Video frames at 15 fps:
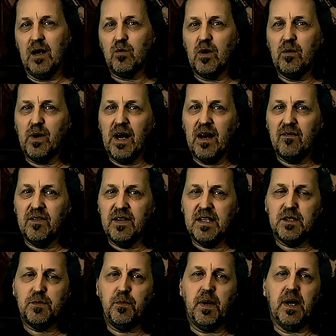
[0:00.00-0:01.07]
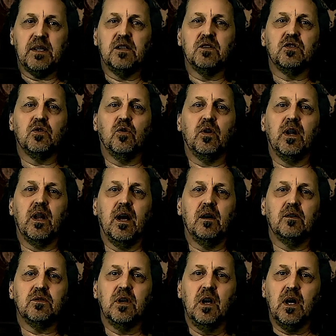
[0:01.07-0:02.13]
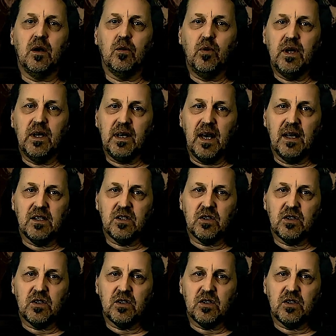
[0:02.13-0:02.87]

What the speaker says: And when we have this pattern sorted out, we again